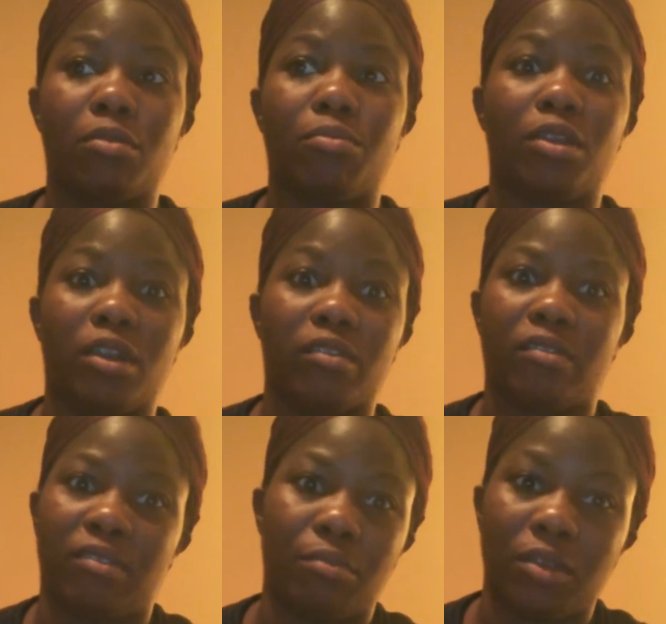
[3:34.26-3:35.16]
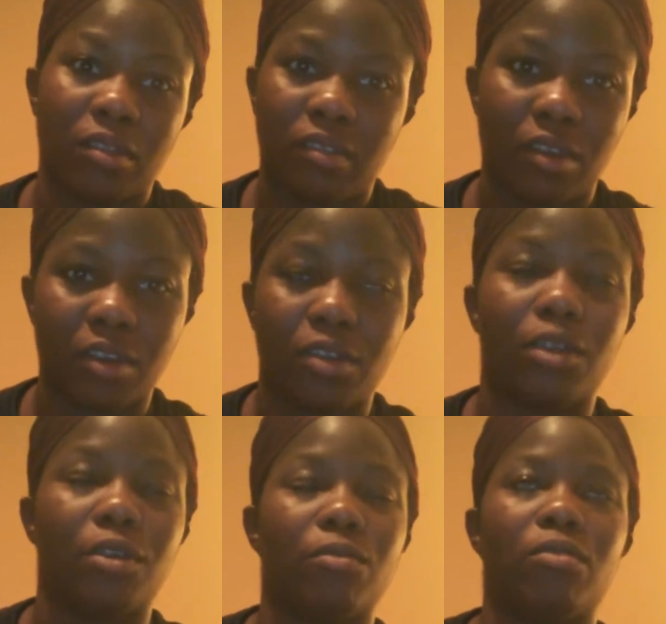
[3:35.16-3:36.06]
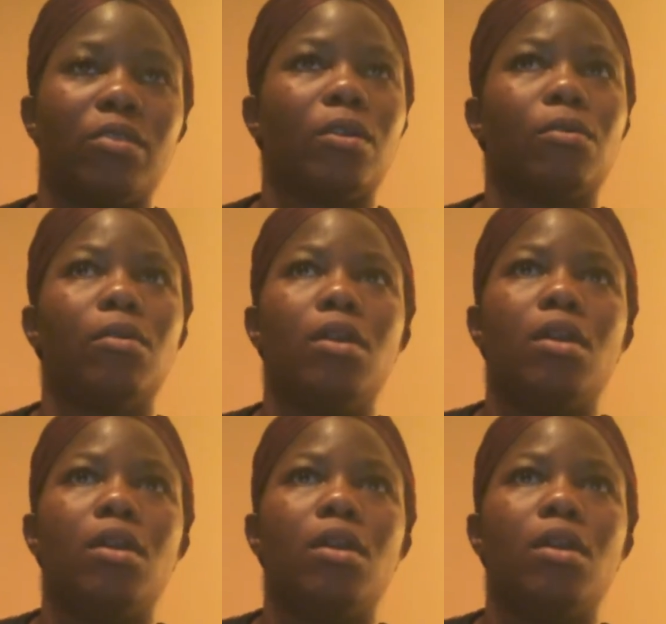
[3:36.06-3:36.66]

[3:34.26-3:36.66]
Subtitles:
because it's the military, So